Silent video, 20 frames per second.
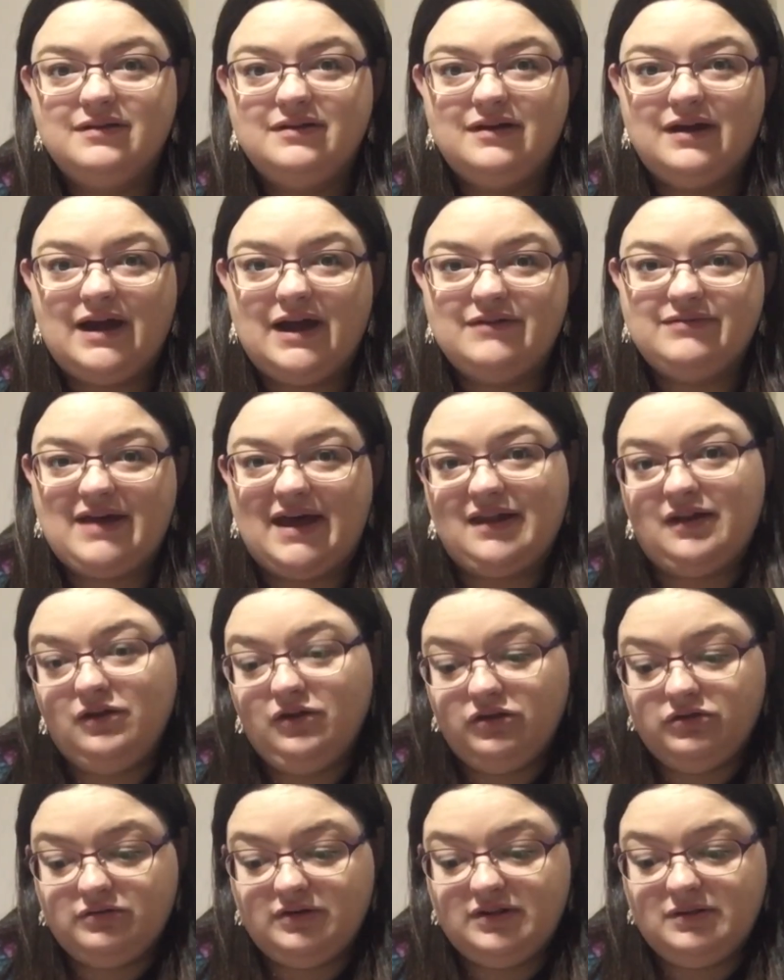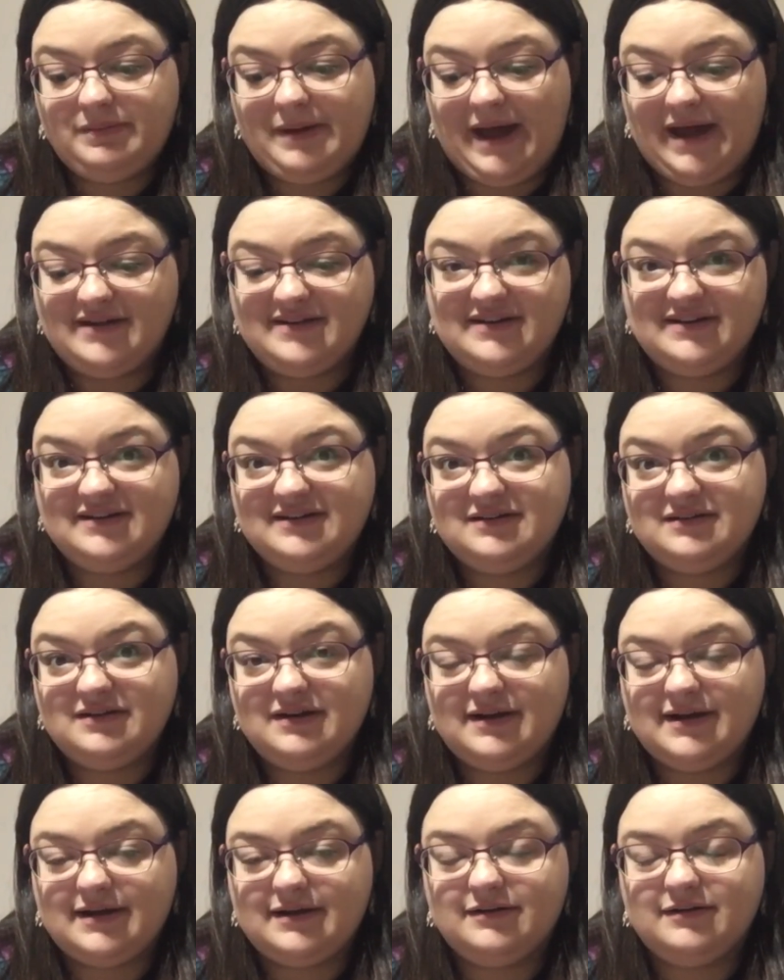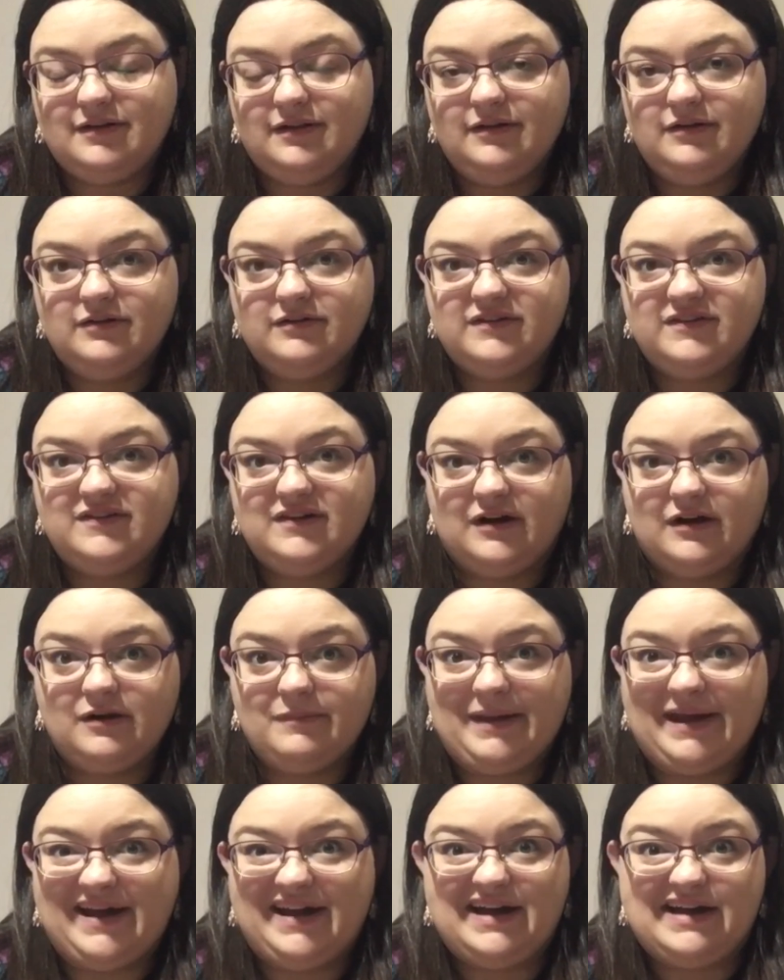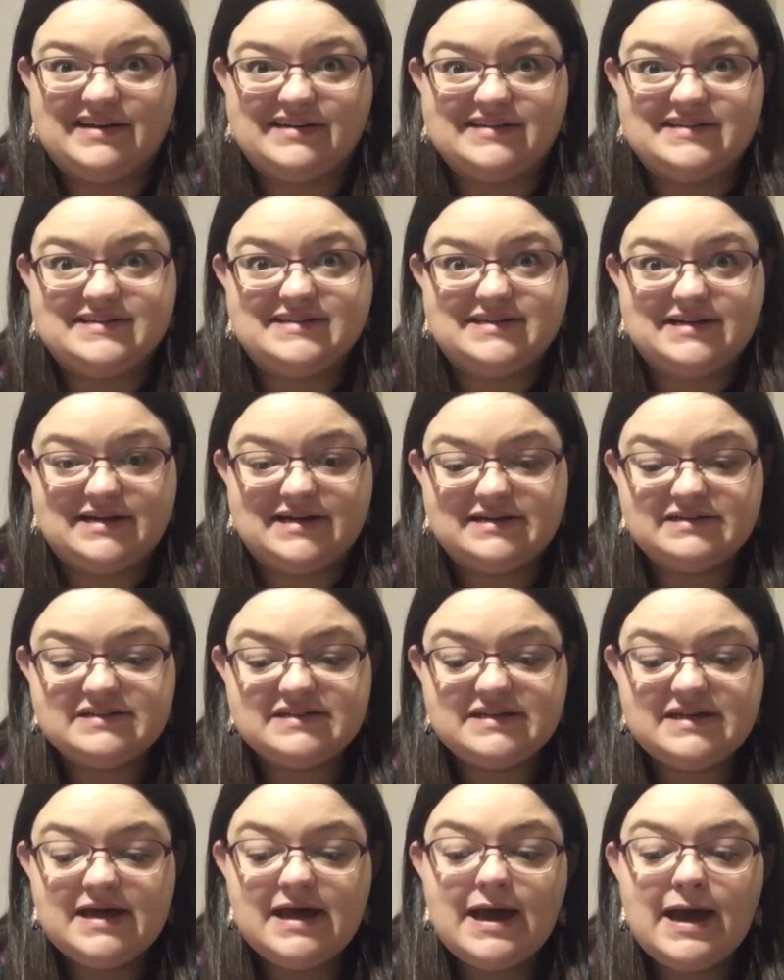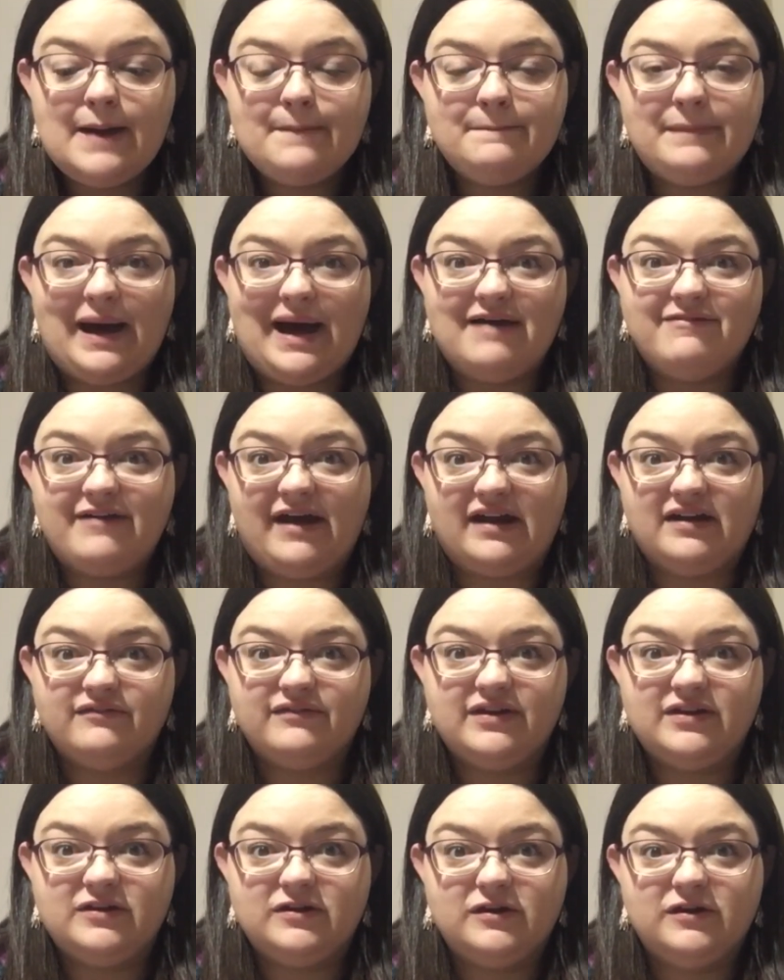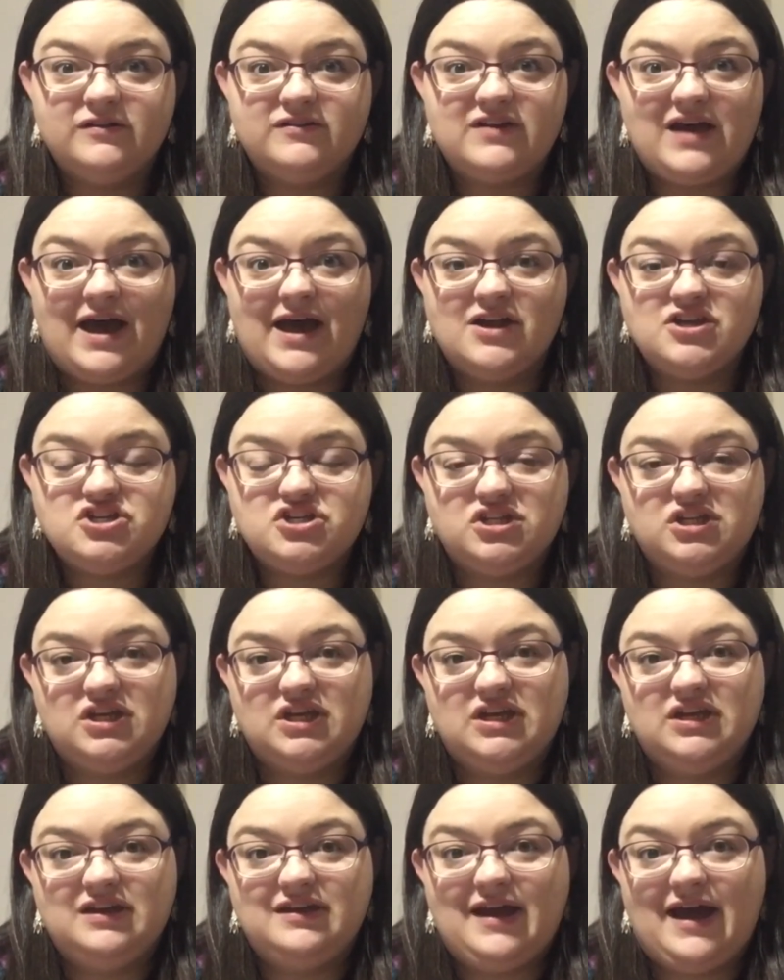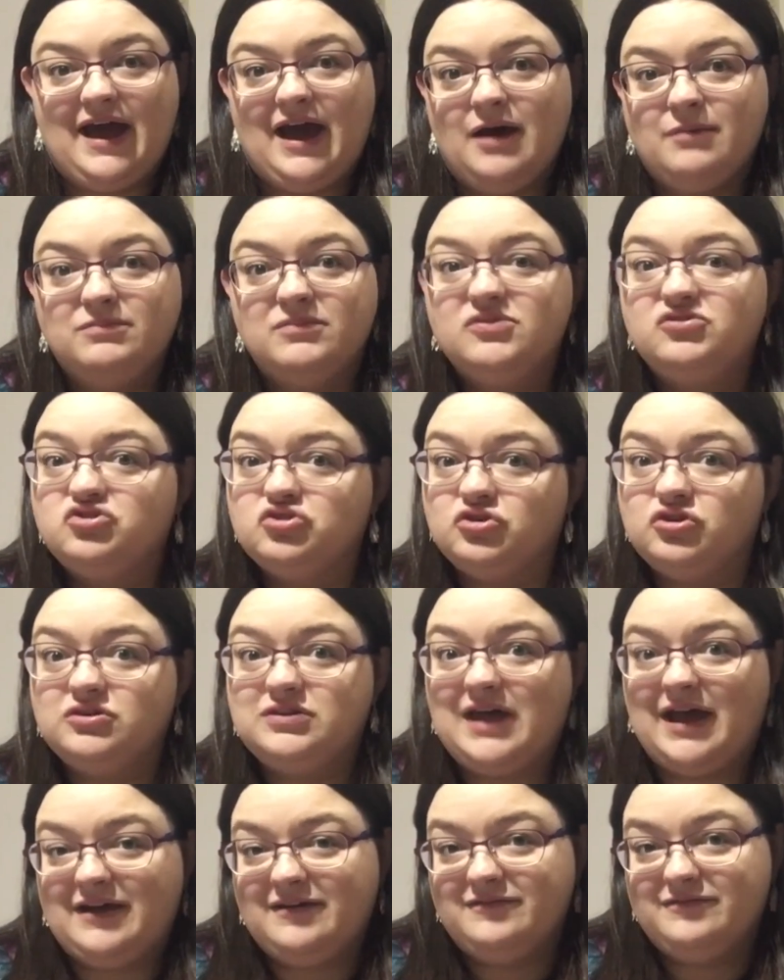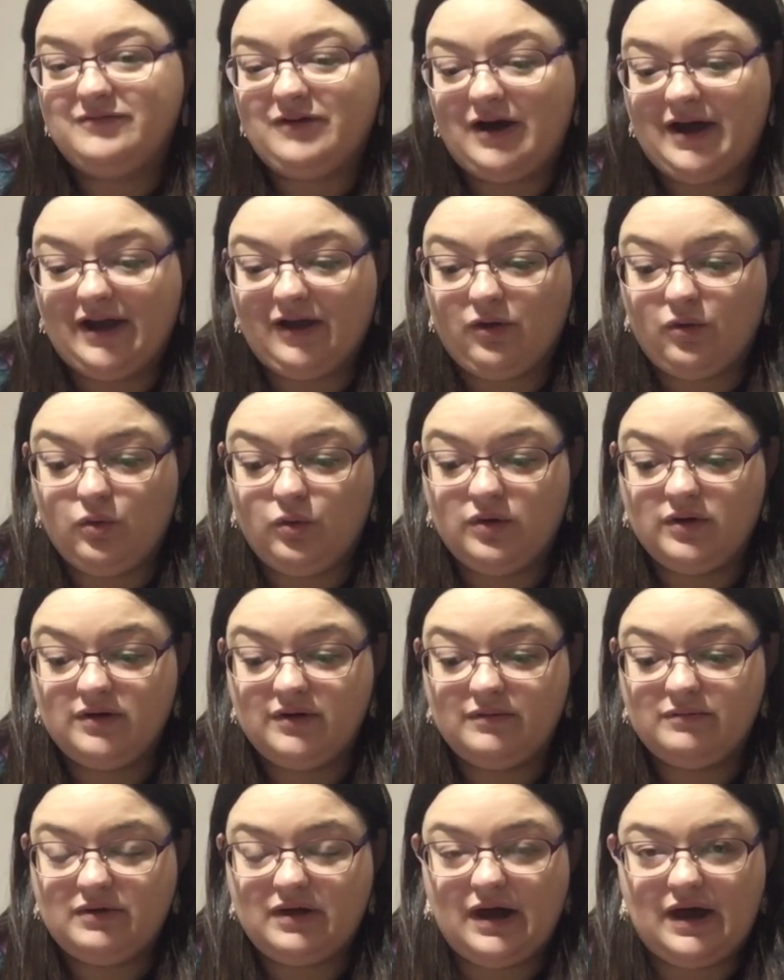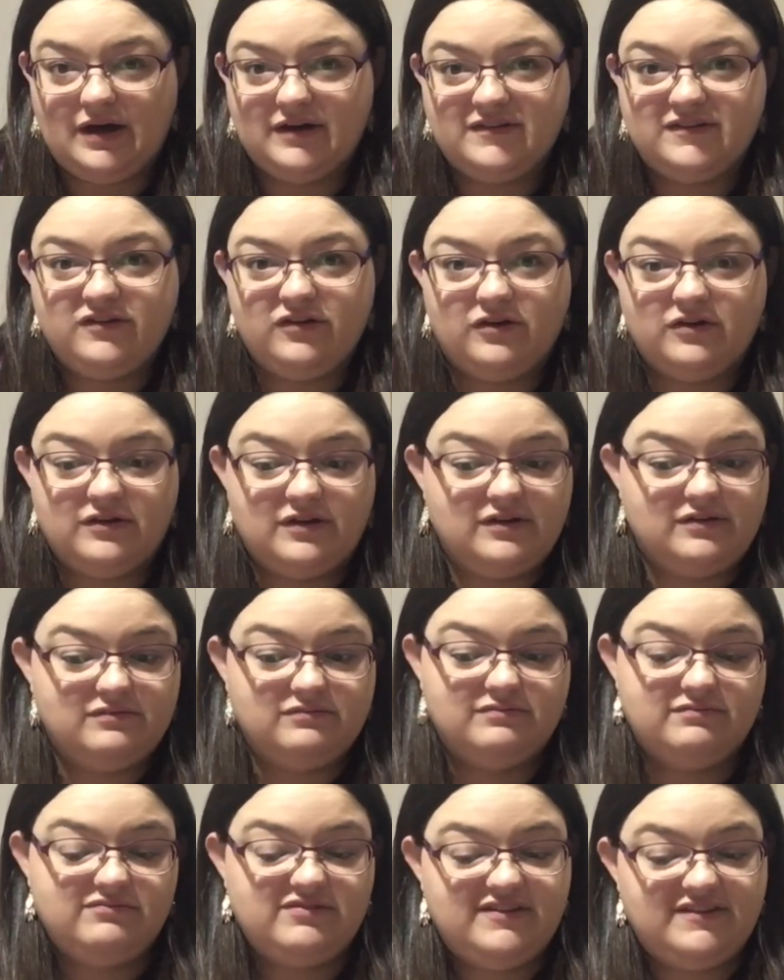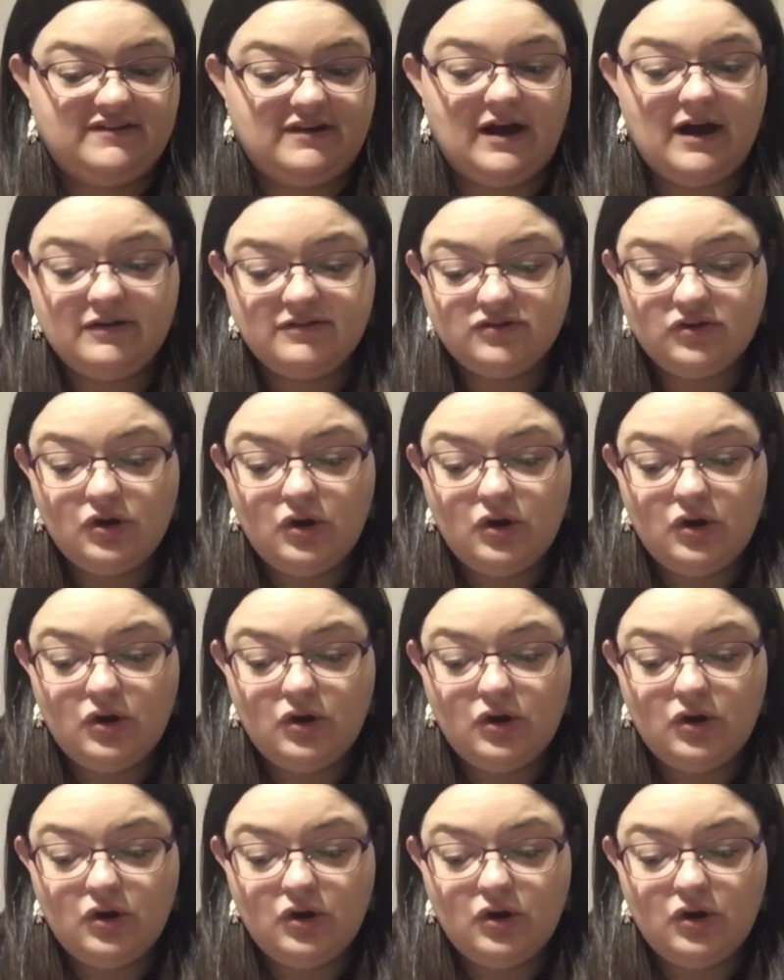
I've had a look through the pattern. I got a little stuck about how to start, but I found a video to actually do that I-cord cast on and start.